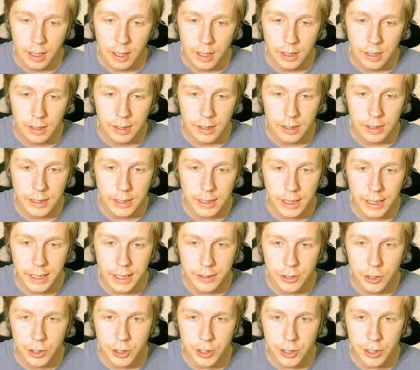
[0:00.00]

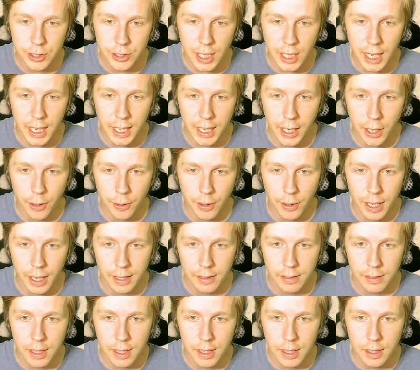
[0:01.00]
Let's just kind of go
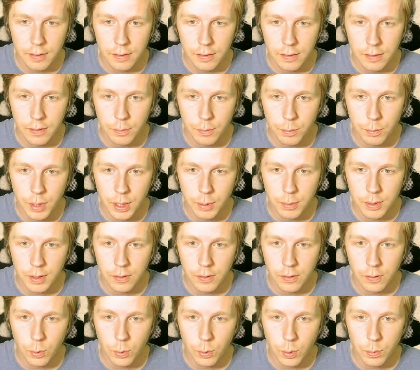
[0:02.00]
like this, maybe
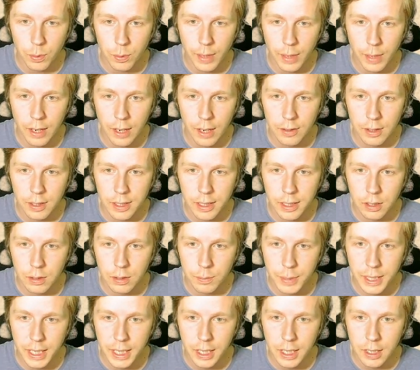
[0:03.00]
swoop around a
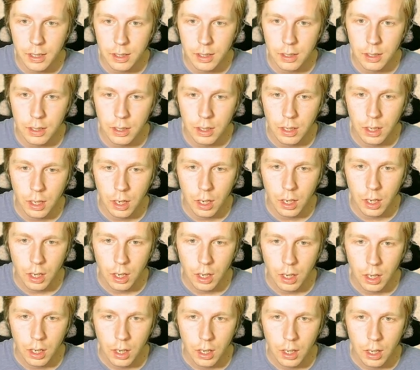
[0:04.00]
little bit.
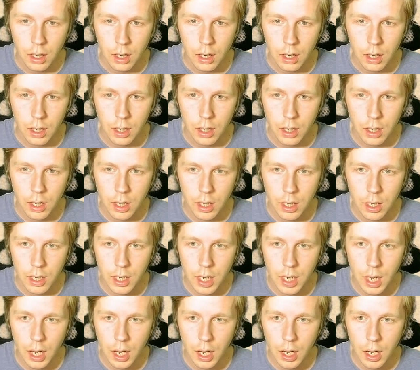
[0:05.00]

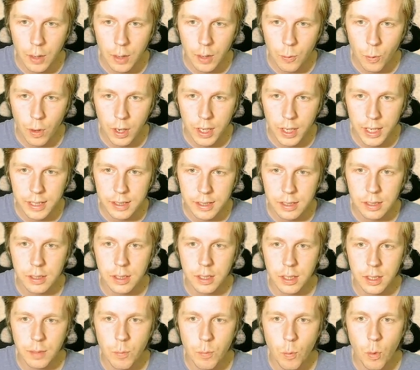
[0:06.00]
And I want it to
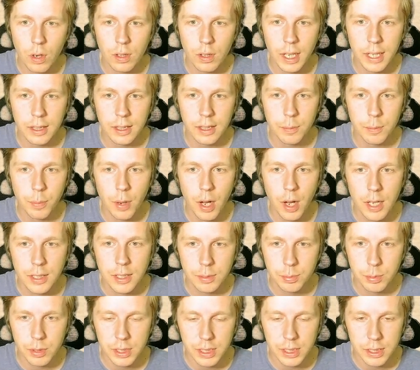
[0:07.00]
look more like the
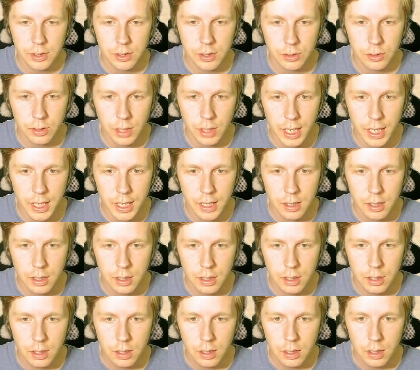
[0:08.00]
Bosporus Strait.
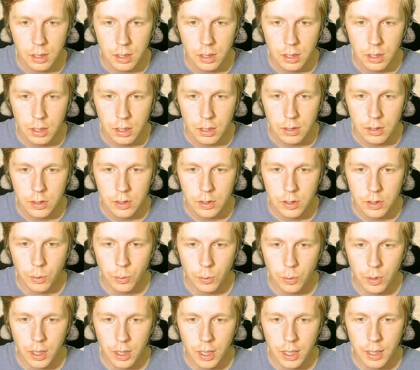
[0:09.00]
So
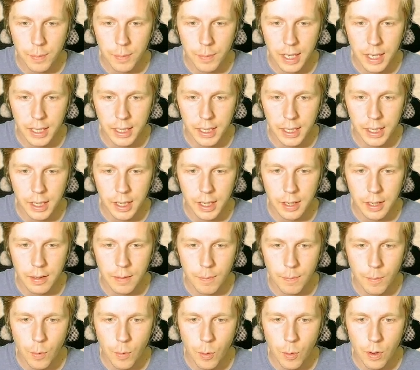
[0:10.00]
we're going to make it
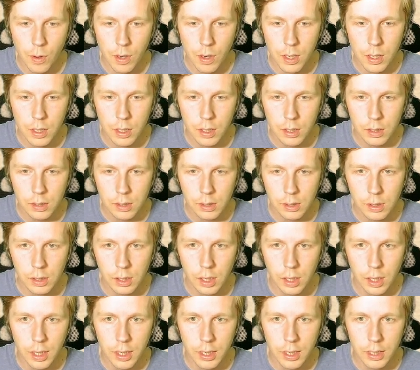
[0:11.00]
more
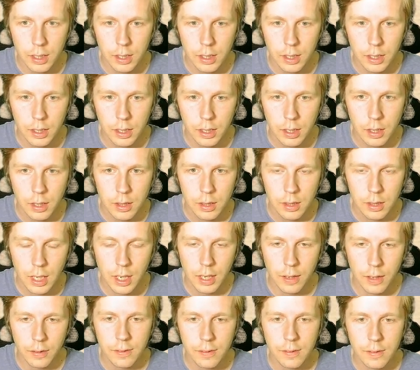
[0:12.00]
like
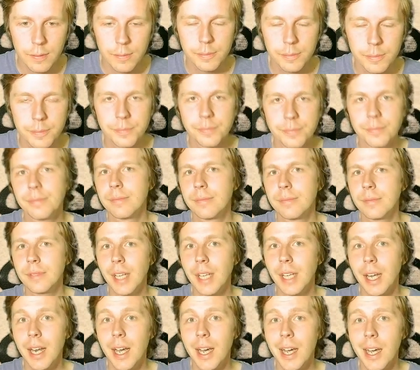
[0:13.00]
this.
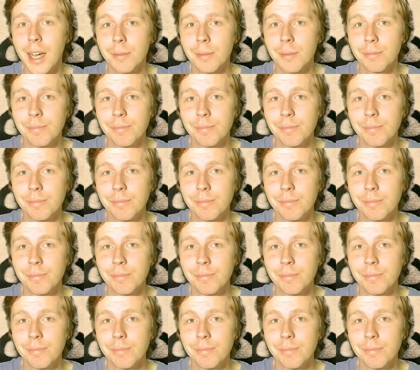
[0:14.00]
Ta-da!